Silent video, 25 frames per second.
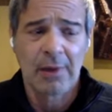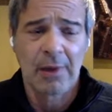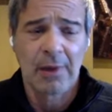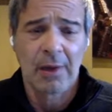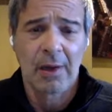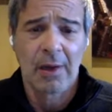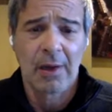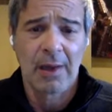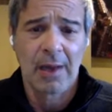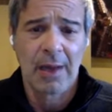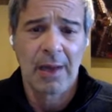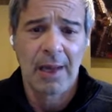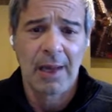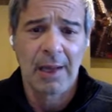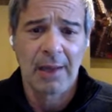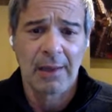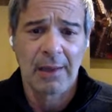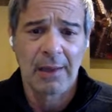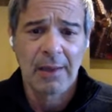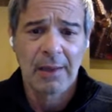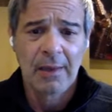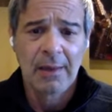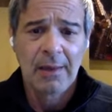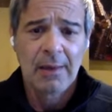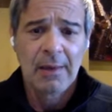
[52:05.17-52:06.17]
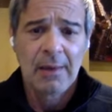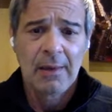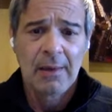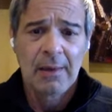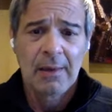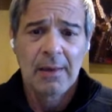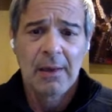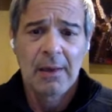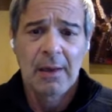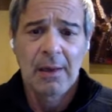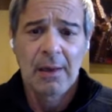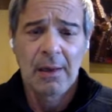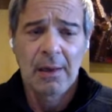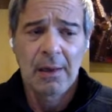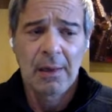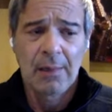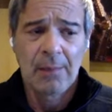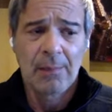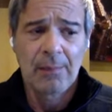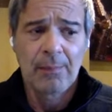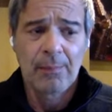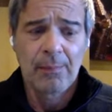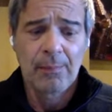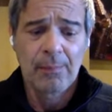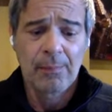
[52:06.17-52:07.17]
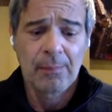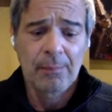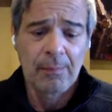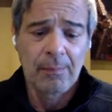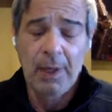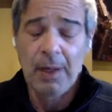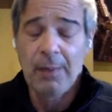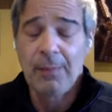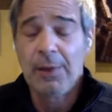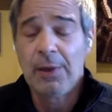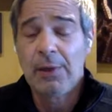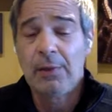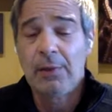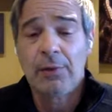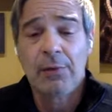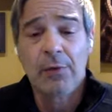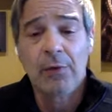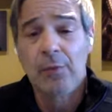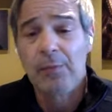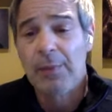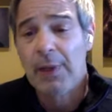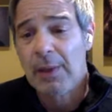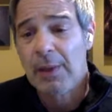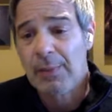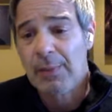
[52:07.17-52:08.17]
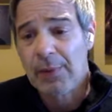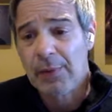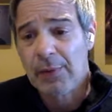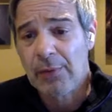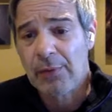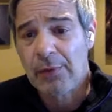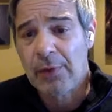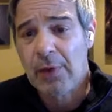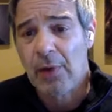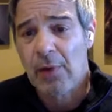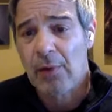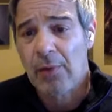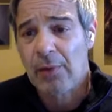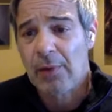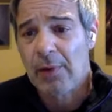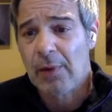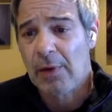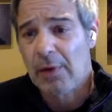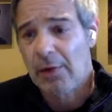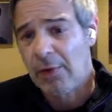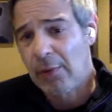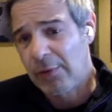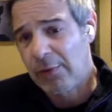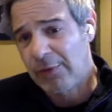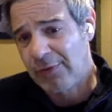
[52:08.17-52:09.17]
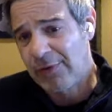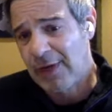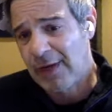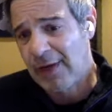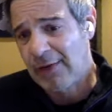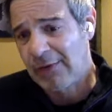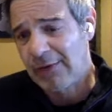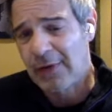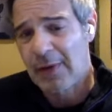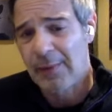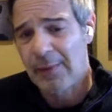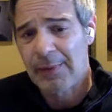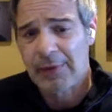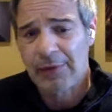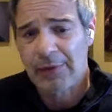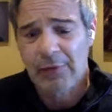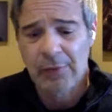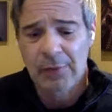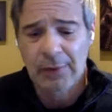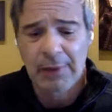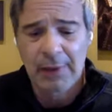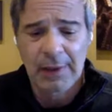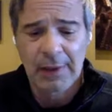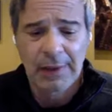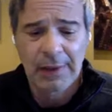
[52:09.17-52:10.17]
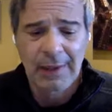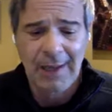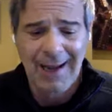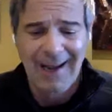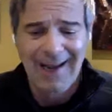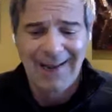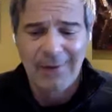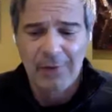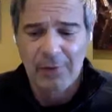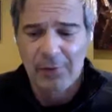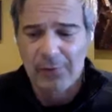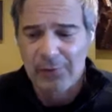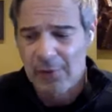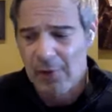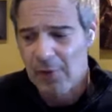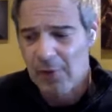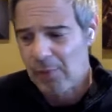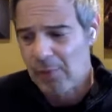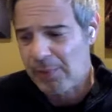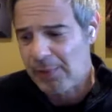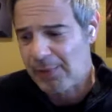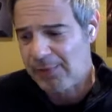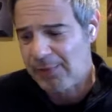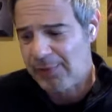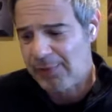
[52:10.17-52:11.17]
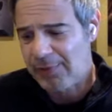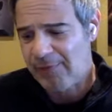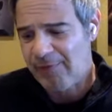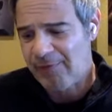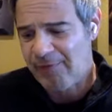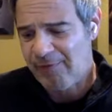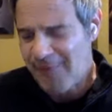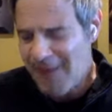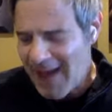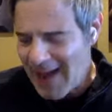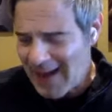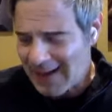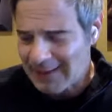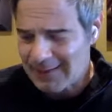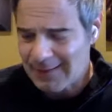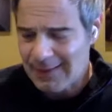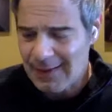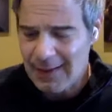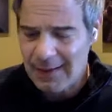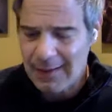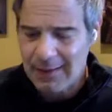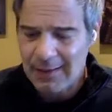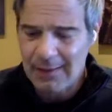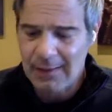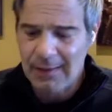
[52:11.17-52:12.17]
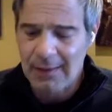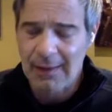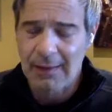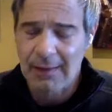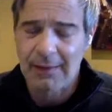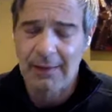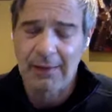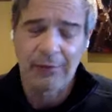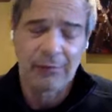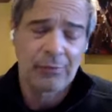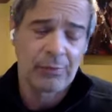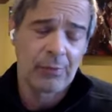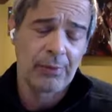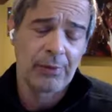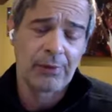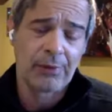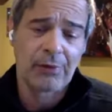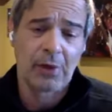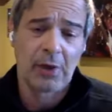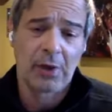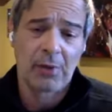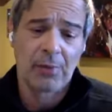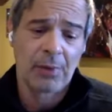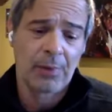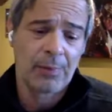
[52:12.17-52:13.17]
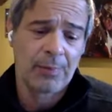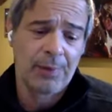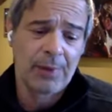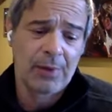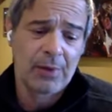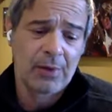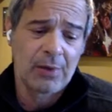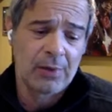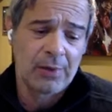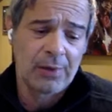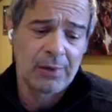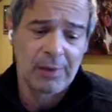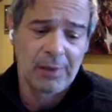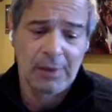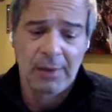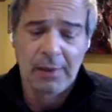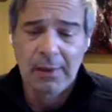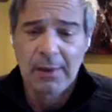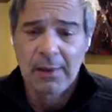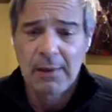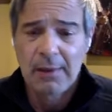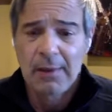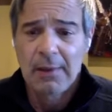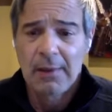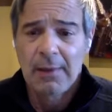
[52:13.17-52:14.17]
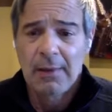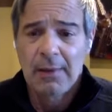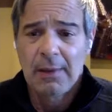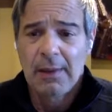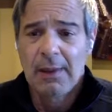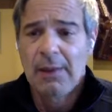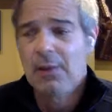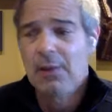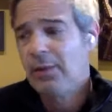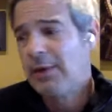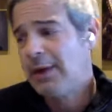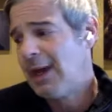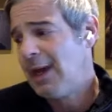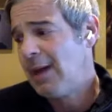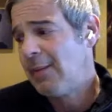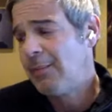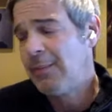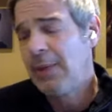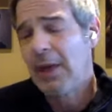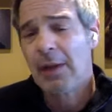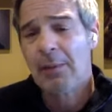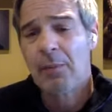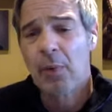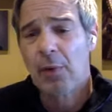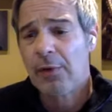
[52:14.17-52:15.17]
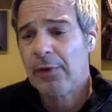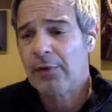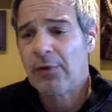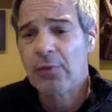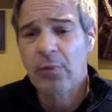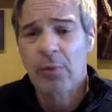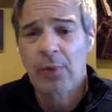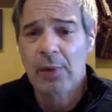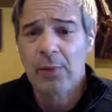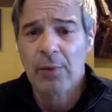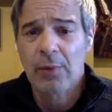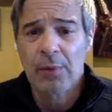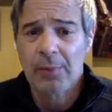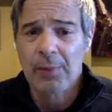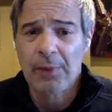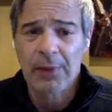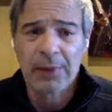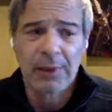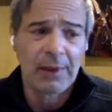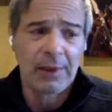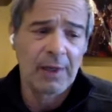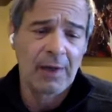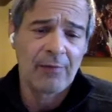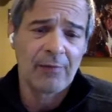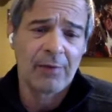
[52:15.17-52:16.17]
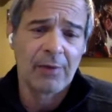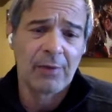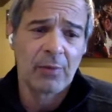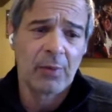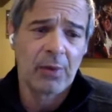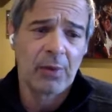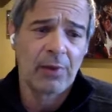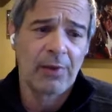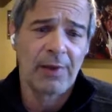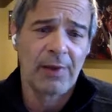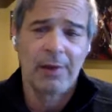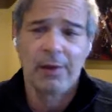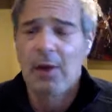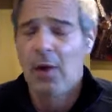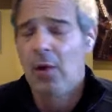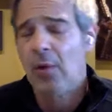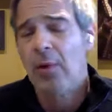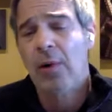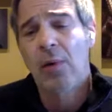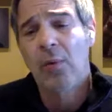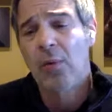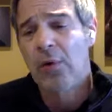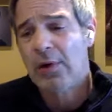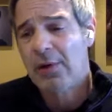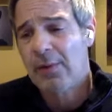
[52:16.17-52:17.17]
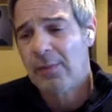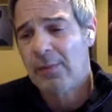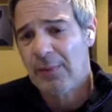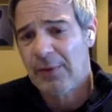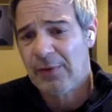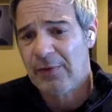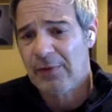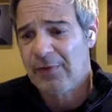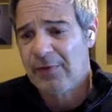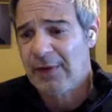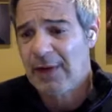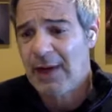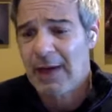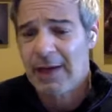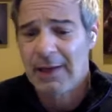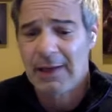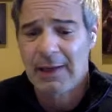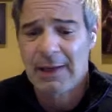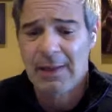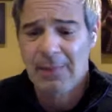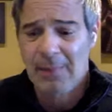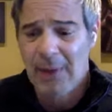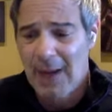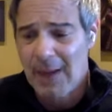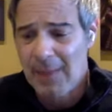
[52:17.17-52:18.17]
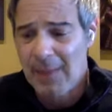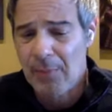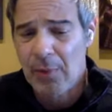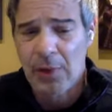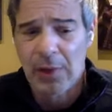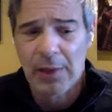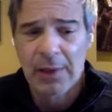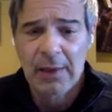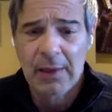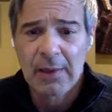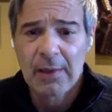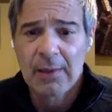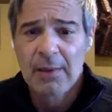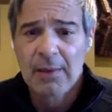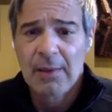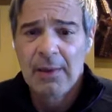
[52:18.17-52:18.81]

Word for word: Uh, and um, maybe you do, maybe you don't. Are those days coming to an end? I don't know. But the fact that at least when we talk about Bitcoin, that you can't make more than 21 million ever. Well, then no, it wouldn't be fiat in my book.